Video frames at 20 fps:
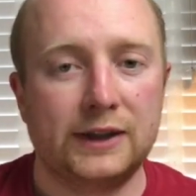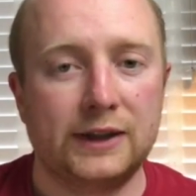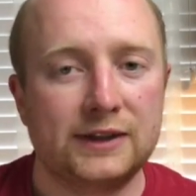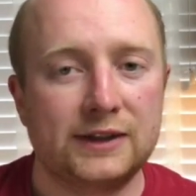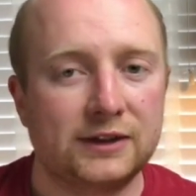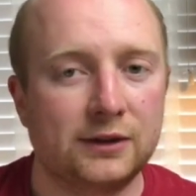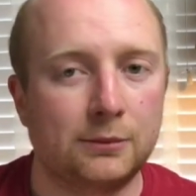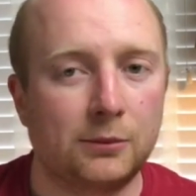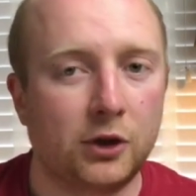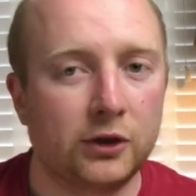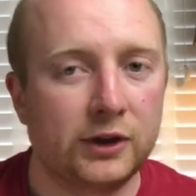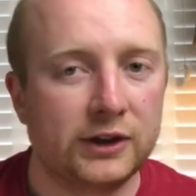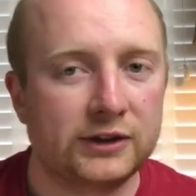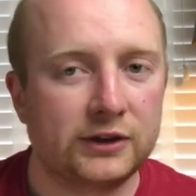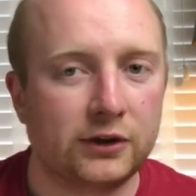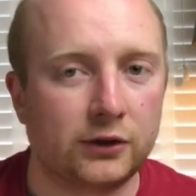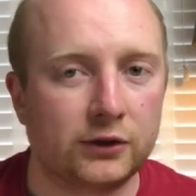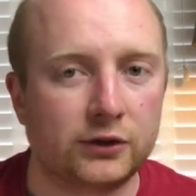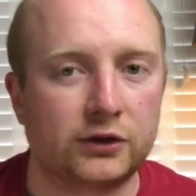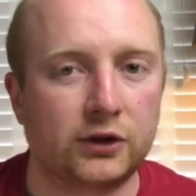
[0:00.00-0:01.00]
Also,
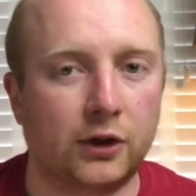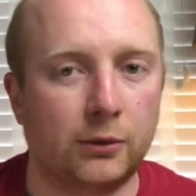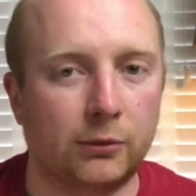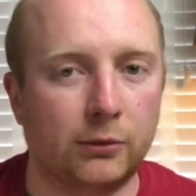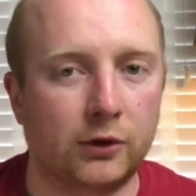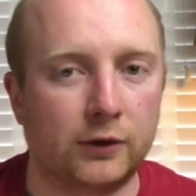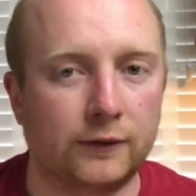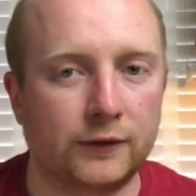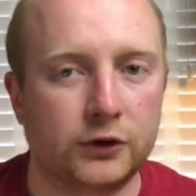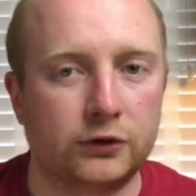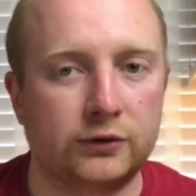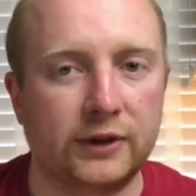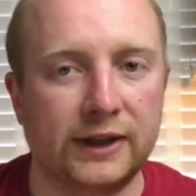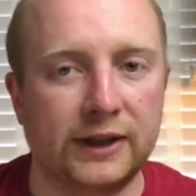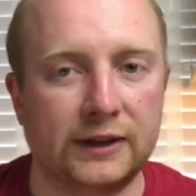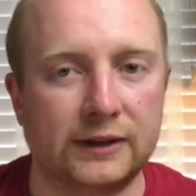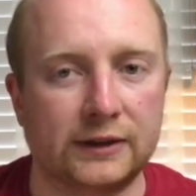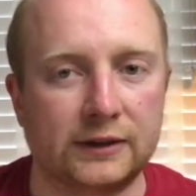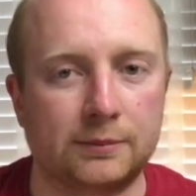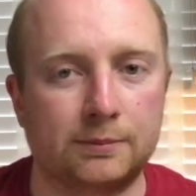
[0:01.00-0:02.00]
if you have any more
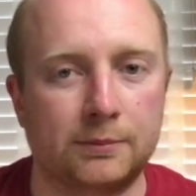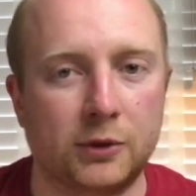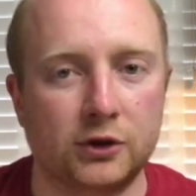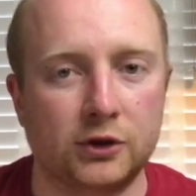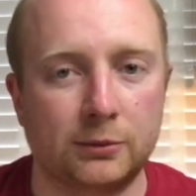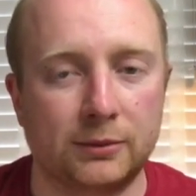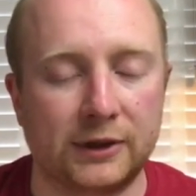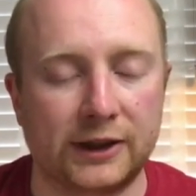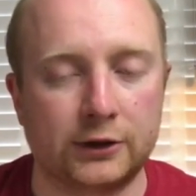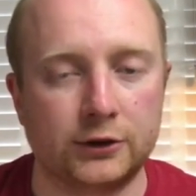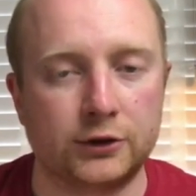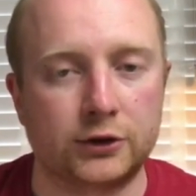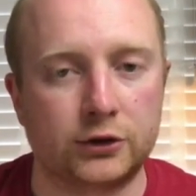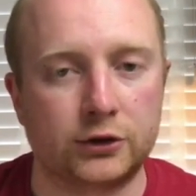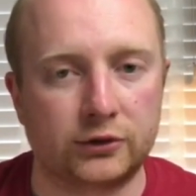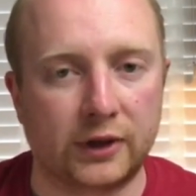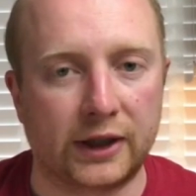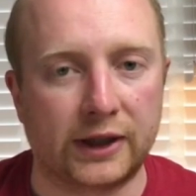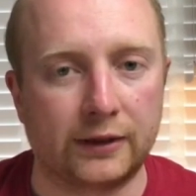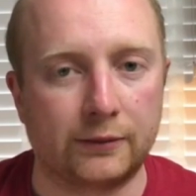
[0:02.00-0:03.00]
suggestions on where to
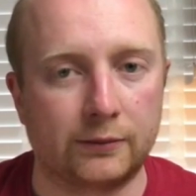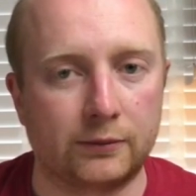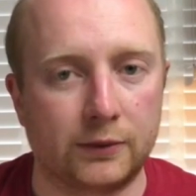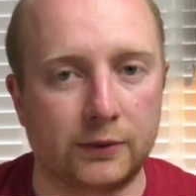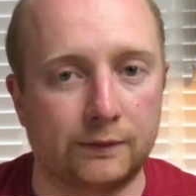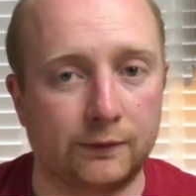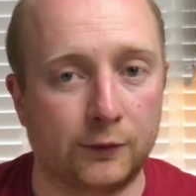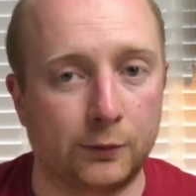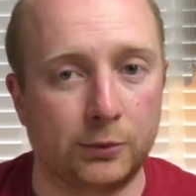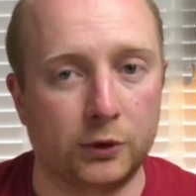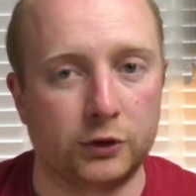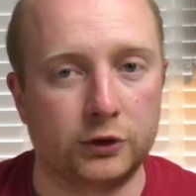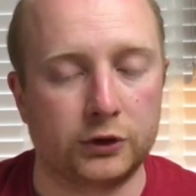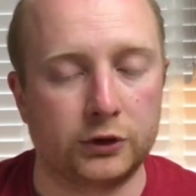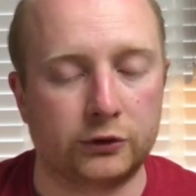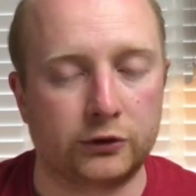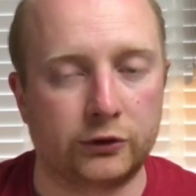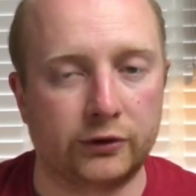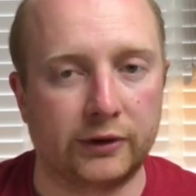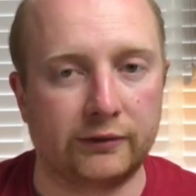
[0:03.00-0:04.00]
find melodies,
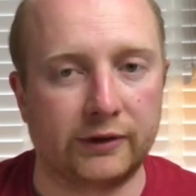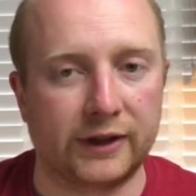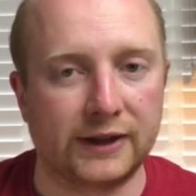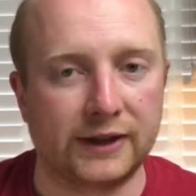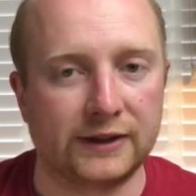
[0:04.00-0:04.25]
please leave